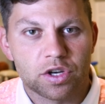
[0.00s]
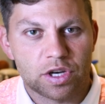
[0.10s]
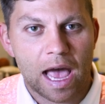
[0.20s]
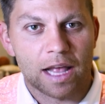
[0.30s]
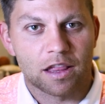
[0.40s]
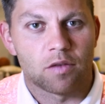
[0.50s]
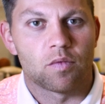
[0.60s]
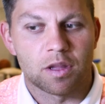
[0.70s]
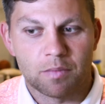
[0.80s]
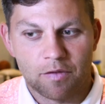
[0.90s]
shots
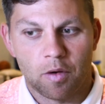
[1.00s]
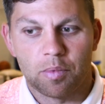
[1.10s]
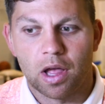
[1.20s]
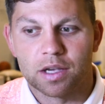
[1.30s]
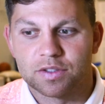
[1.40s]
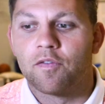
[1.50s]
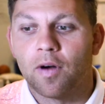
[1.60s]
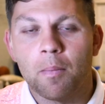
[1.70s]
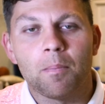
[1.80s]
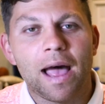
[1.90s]
with the Mevo Plus,
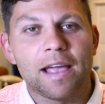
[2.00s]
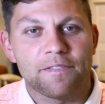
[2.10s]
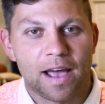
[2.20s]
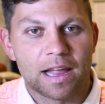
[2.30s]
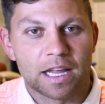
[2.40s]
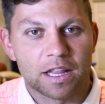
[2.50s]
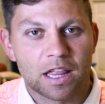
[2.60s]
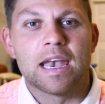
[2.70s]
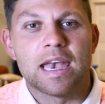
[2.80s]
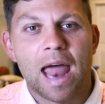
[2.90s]
from my
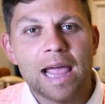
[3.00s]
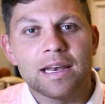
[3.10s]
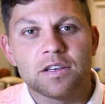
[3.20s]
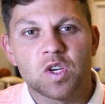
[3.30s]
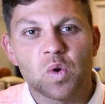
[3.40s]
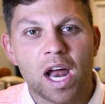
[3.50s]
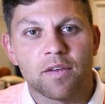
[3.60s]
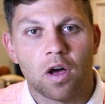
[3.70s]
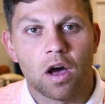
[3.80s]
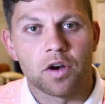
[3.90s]
findings, 92 out of
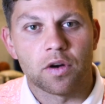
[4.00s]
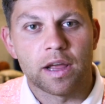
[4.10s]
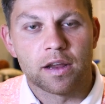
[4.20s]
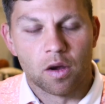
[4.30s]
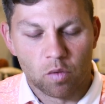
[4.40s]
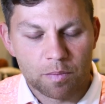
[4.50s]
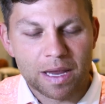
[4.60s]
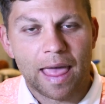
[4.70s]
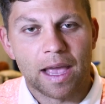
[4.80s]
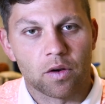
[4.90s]
100 would be
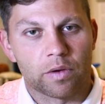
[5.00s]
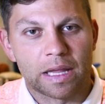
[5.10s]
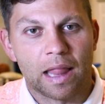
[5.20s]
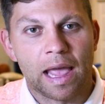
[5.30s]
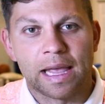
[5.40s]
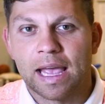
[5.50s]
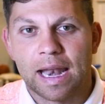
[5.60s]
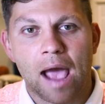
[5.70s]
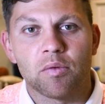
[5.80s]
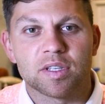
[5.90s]
that green light. And
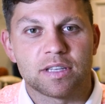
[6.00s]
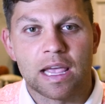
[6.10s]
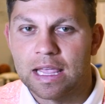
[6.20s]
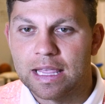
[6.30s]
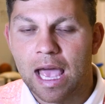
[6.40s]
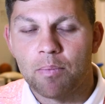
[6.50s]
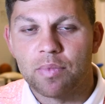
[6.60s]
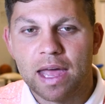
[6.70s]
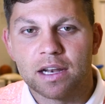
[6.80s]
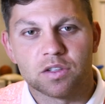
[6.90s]
I would say, yep,
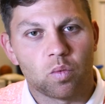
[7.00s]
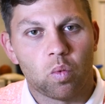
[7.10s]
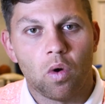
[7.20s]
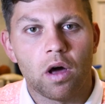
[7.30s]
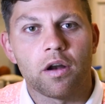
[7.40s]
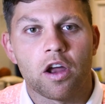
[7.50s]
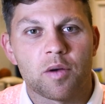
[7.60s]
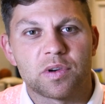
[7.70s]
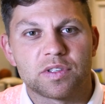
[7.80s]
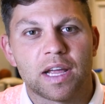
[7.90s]
that is
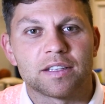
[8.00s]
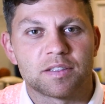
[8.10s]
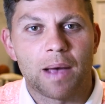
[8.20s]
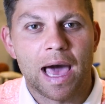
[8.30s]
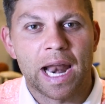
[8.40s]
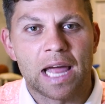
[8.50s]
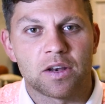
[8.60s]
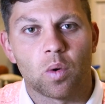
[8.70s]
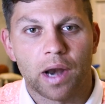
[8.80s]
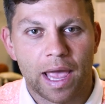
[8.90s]
100% spot on
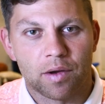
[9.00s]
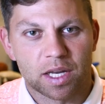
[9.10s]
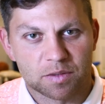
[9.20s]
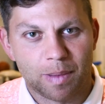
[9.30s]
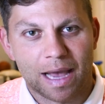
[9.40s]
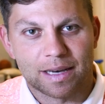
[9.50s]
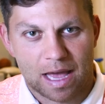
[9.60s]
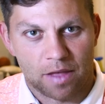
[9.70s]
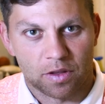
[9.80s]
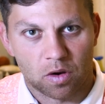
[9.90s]
to what I would expect
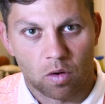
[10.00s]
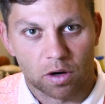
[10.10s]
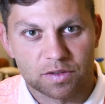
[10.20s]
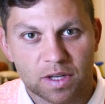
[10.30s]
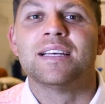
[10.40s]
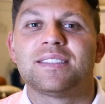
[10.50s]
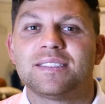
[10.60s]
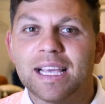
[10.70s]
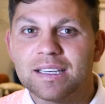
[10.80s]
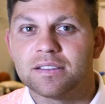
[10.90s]
on the course.
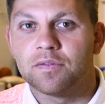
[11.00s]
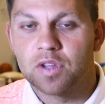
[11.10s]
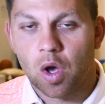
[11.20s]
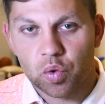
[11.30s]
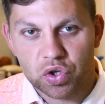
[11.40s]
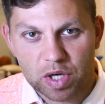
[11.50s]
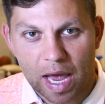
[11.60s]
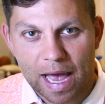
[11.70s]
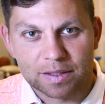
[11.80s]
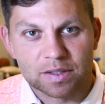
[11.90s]
6 of those
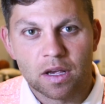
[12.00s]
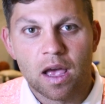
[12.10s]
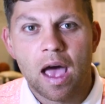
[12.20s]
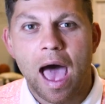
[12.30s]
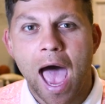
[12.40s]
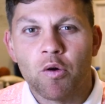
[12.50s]
shots, I